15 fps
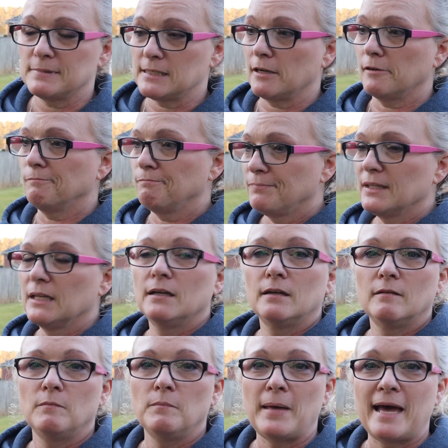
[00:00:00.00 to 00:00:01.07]
so
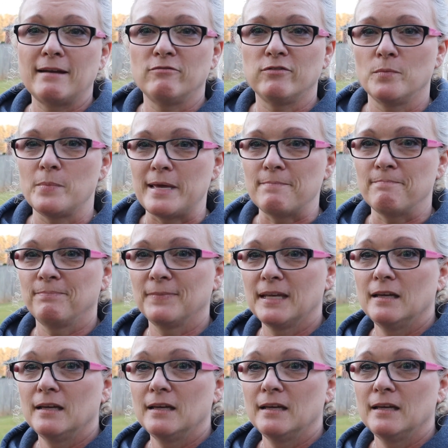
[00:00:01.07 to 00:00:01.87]
bad for me.